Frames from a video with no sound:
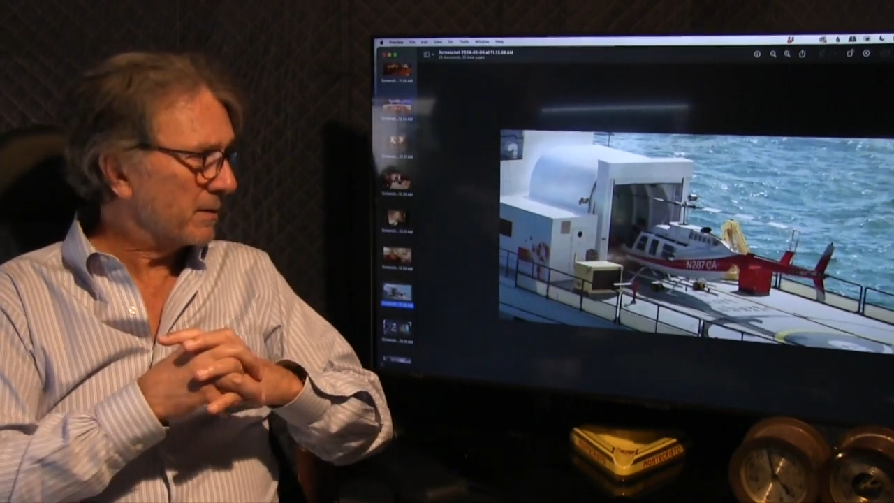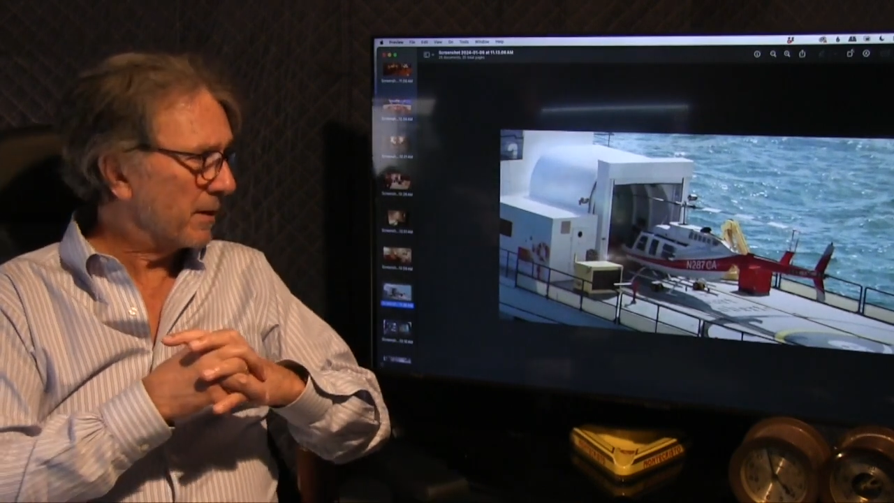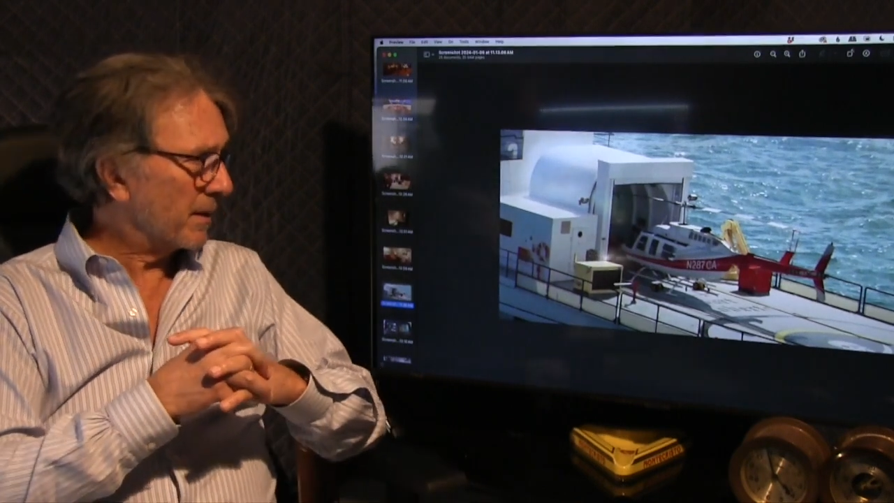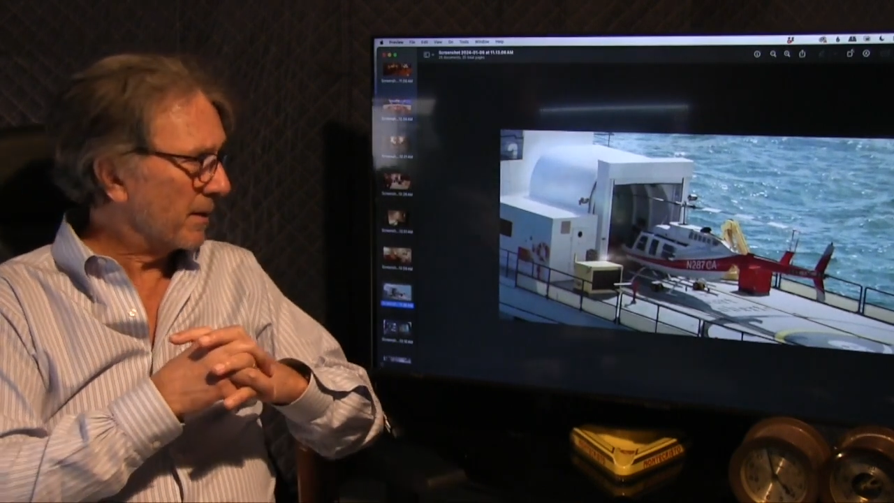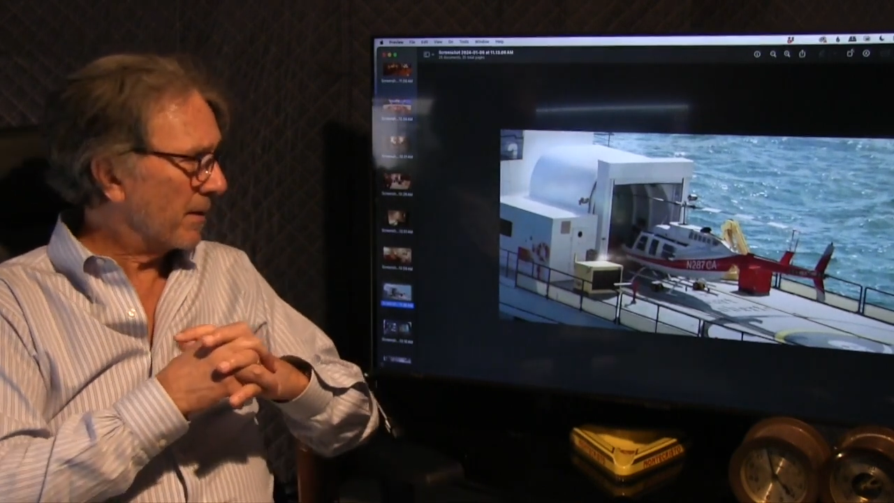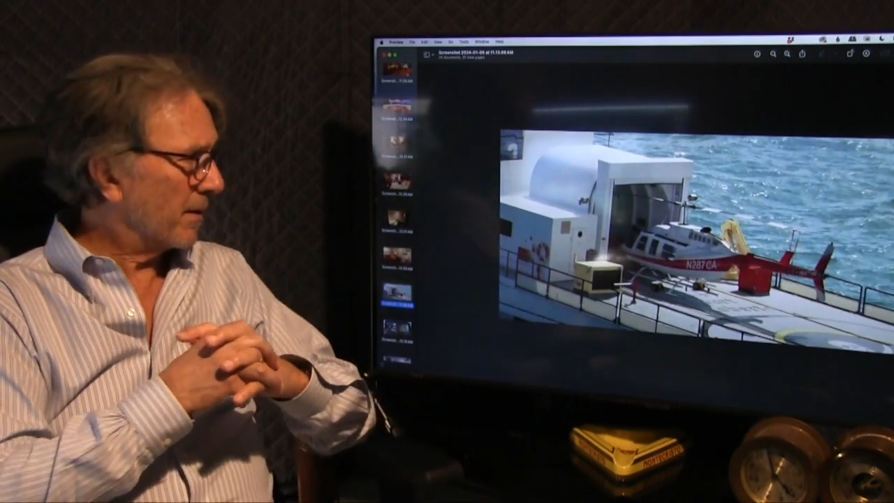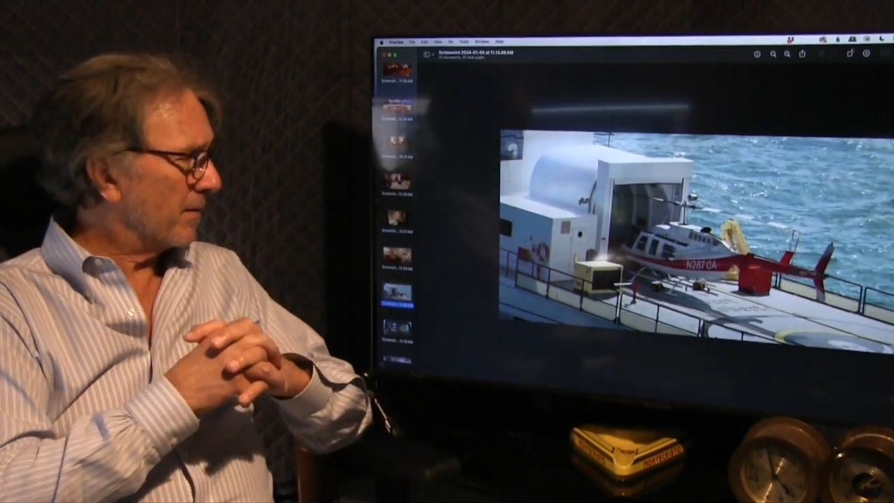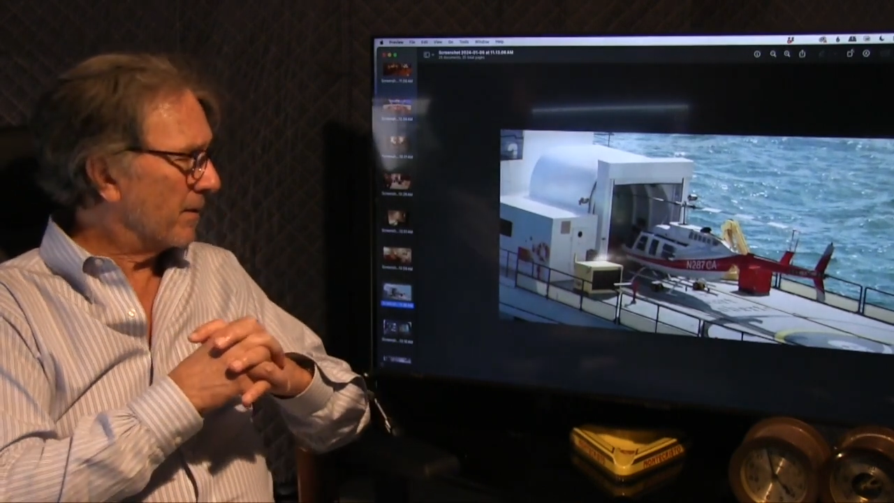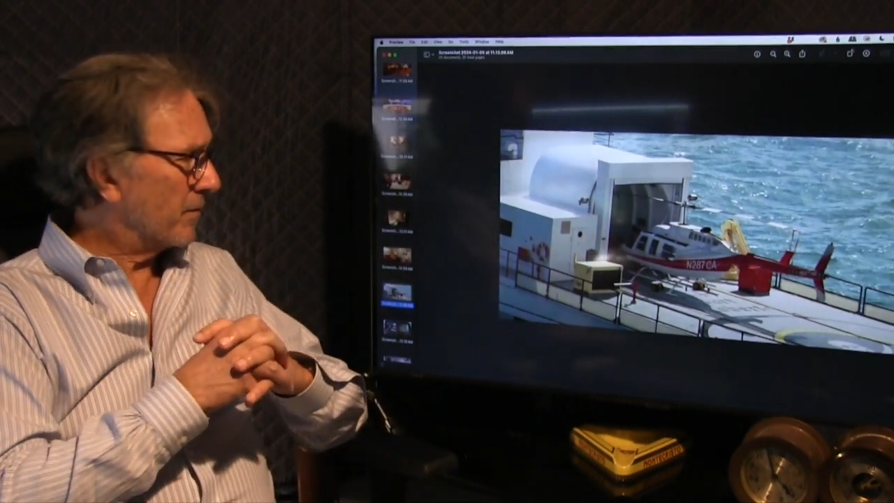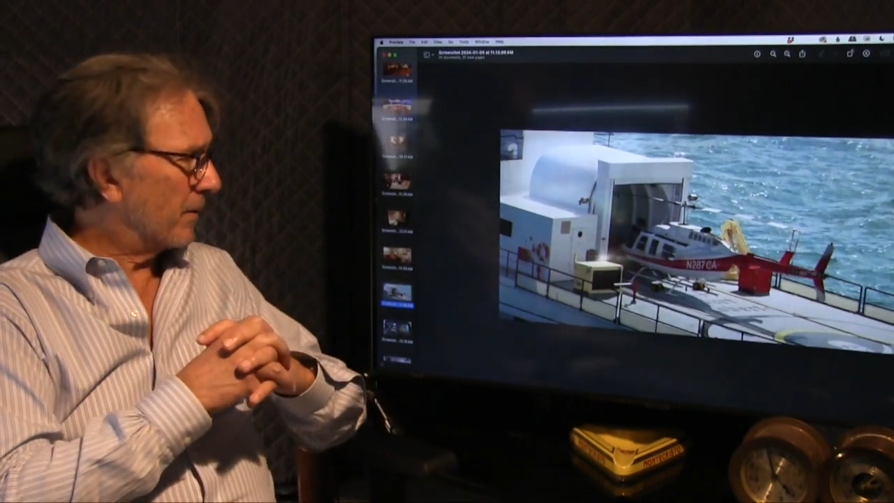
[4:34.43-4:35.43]
taking care of
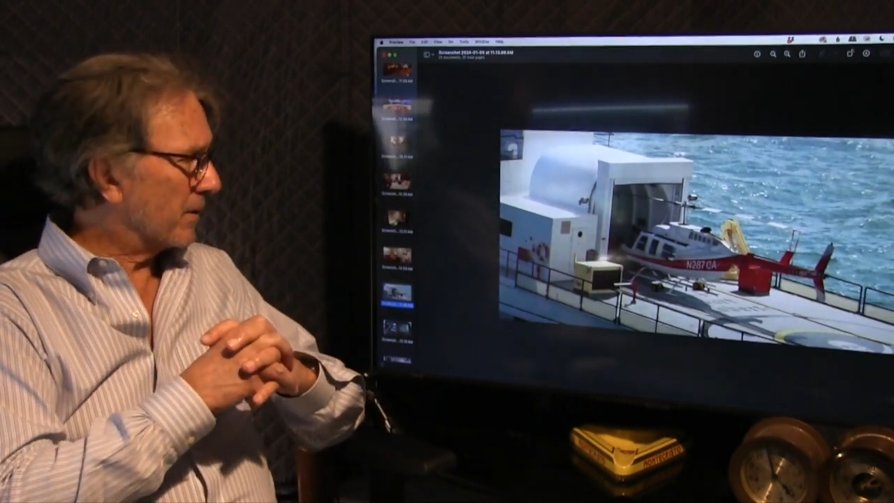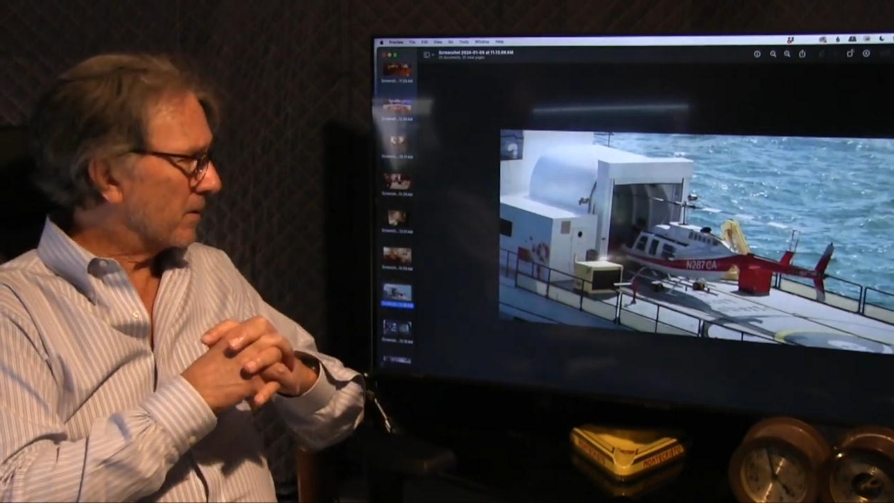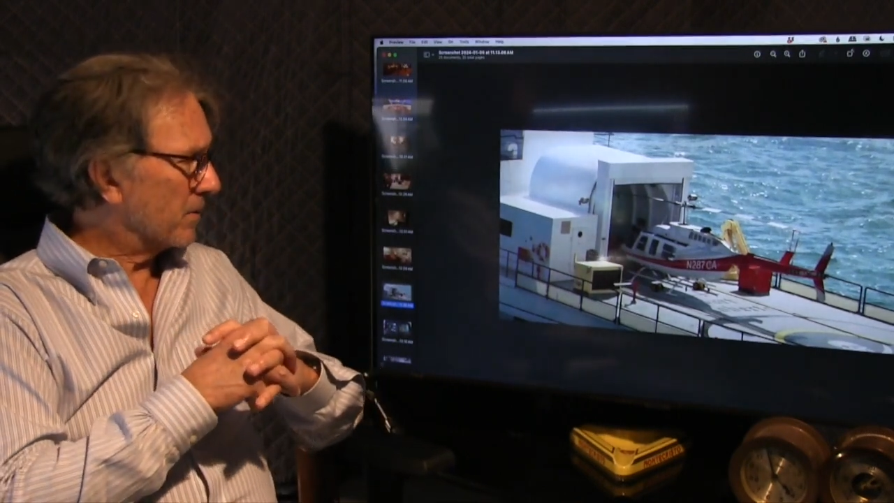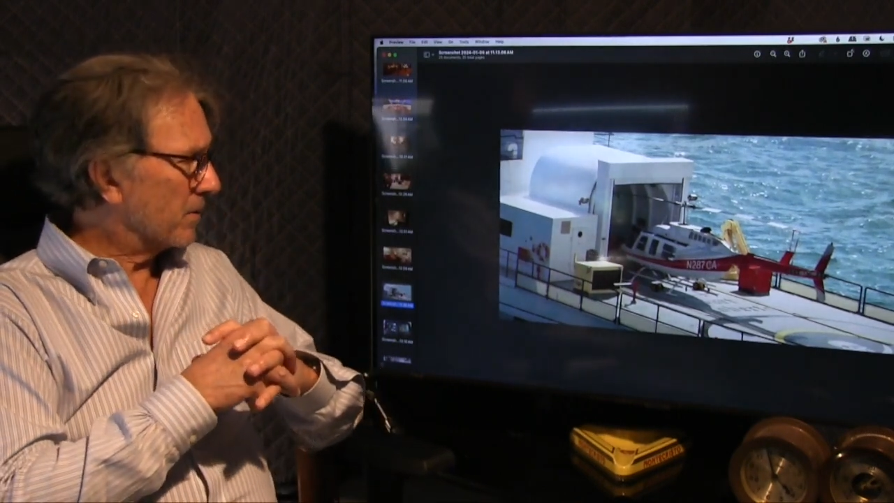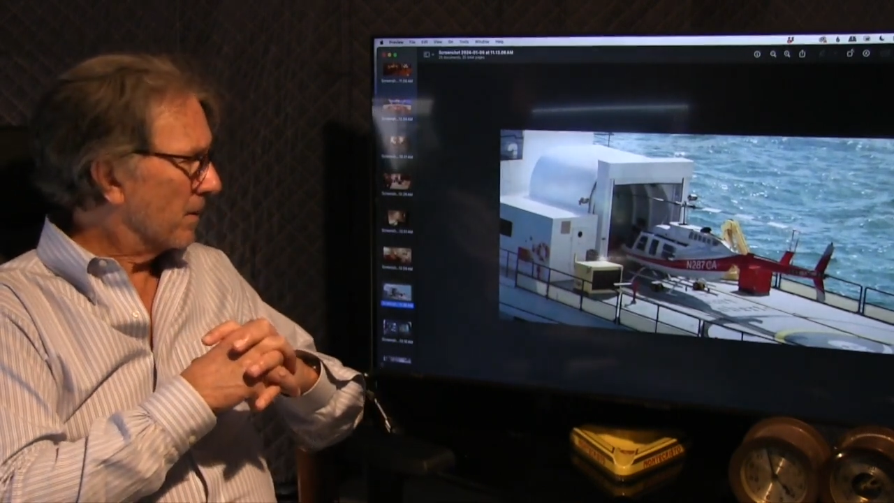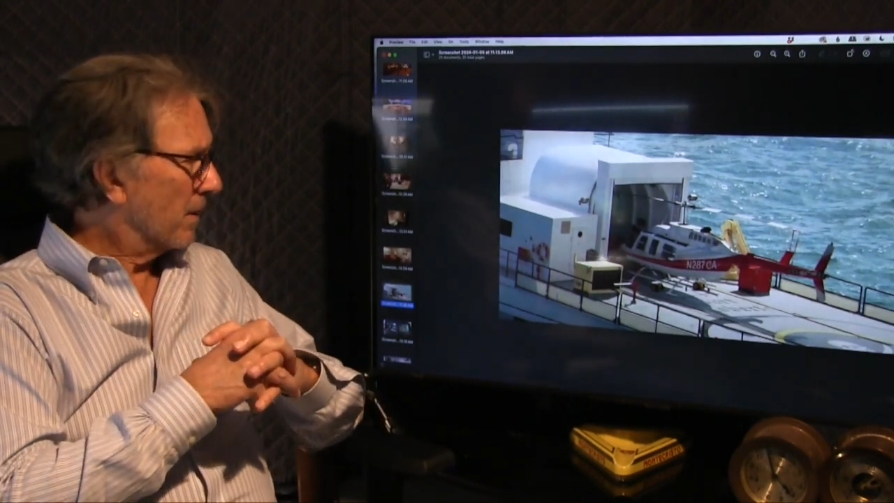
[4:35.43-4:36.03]
these vessels.